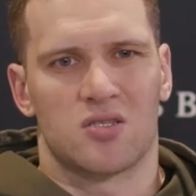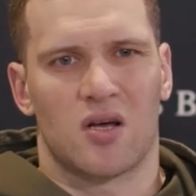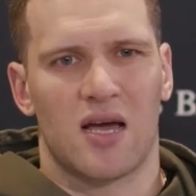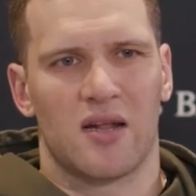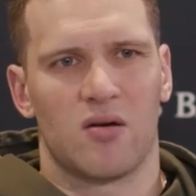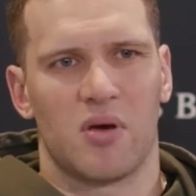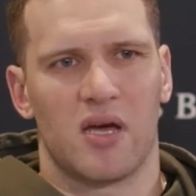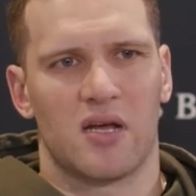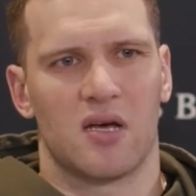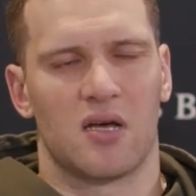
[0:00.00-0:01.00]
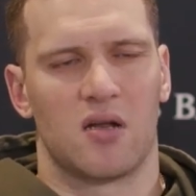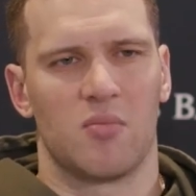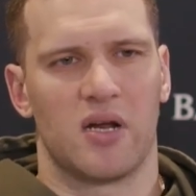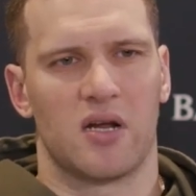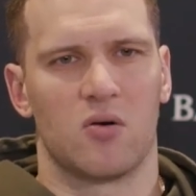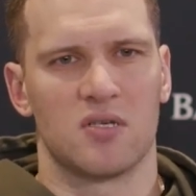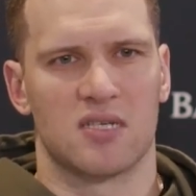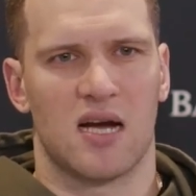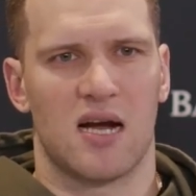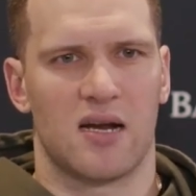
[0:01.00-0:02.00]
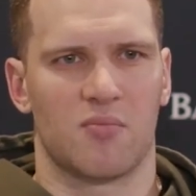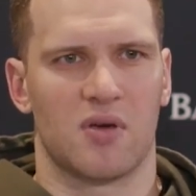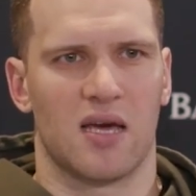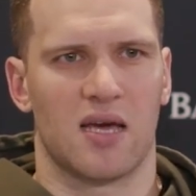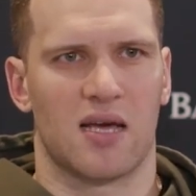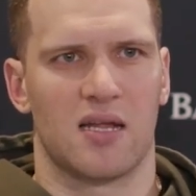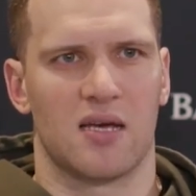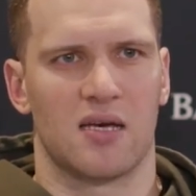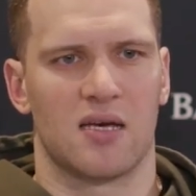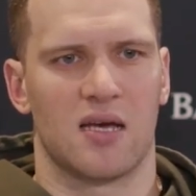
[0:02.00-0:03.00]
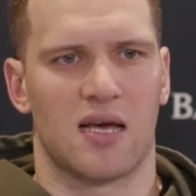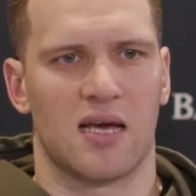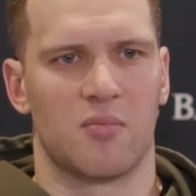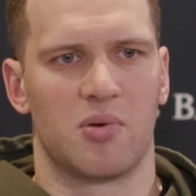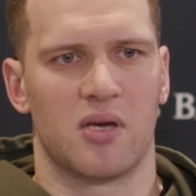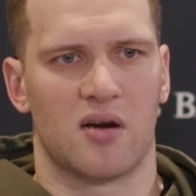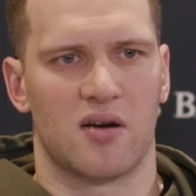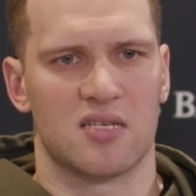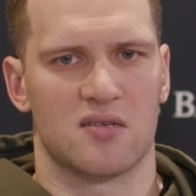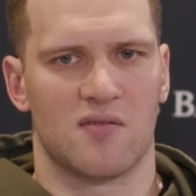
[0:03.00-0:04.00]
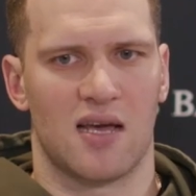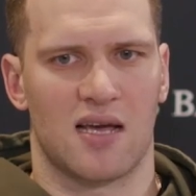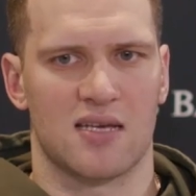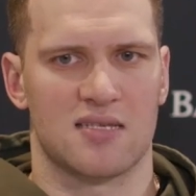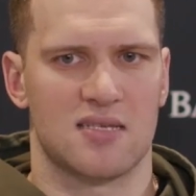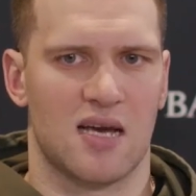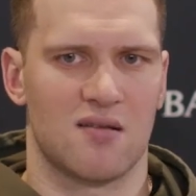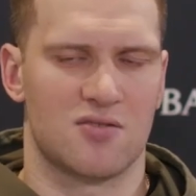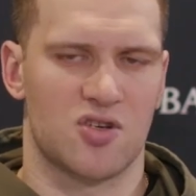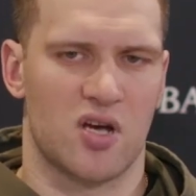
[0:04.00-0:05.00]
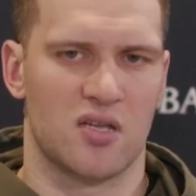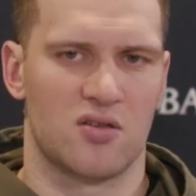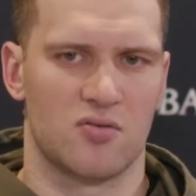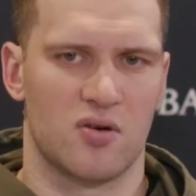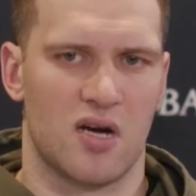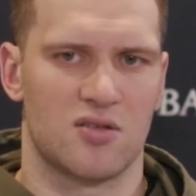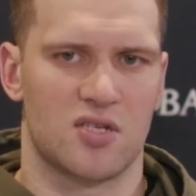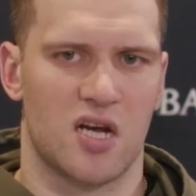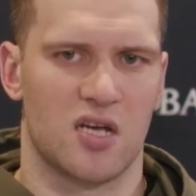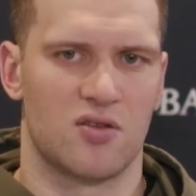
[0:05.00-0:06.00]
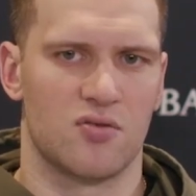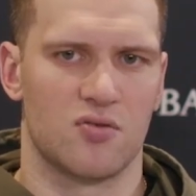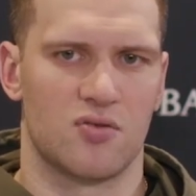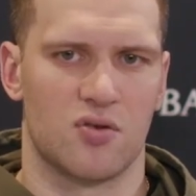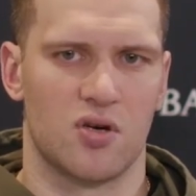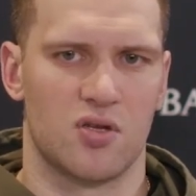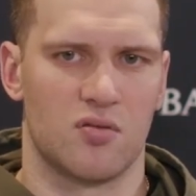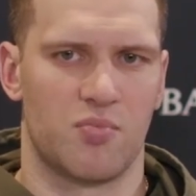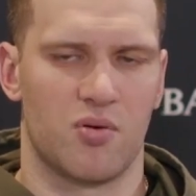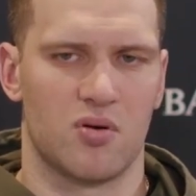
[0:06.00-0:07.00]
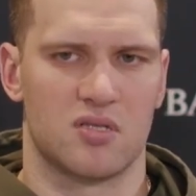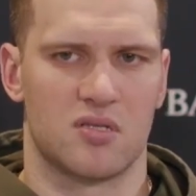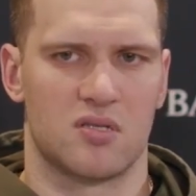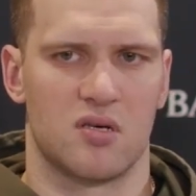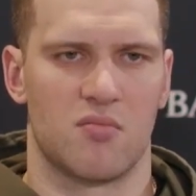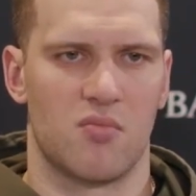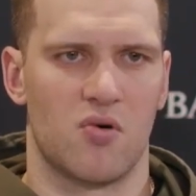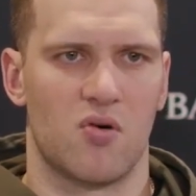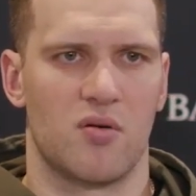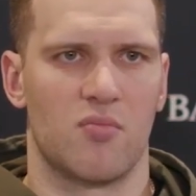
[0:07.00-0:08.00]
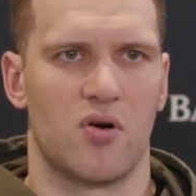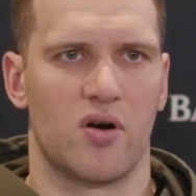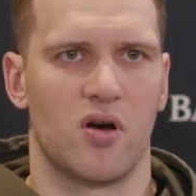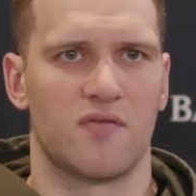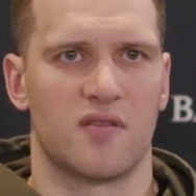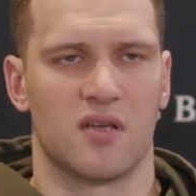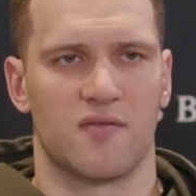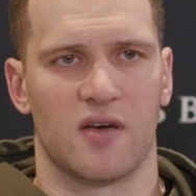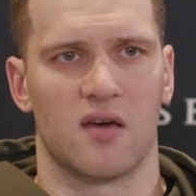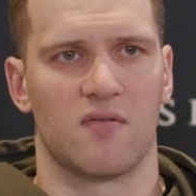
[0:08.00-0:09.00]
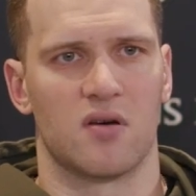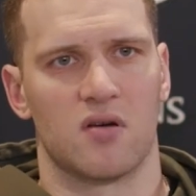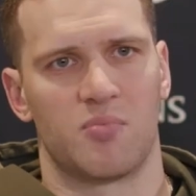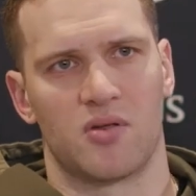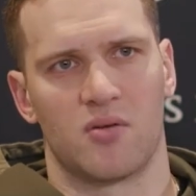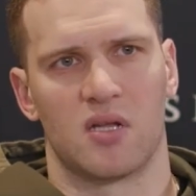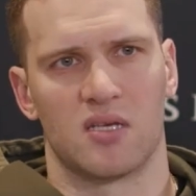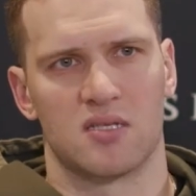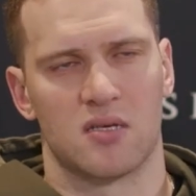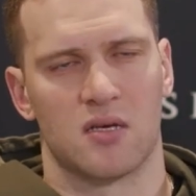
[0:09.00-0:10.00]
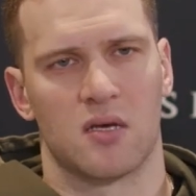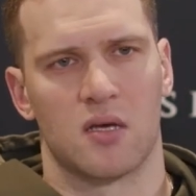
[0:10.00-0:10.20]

so kind of no matter no matter who is guarding me i gotta i gotta be aggressive and like i say i'll try to i'll try to to go to post more more often if i have uh, opportunities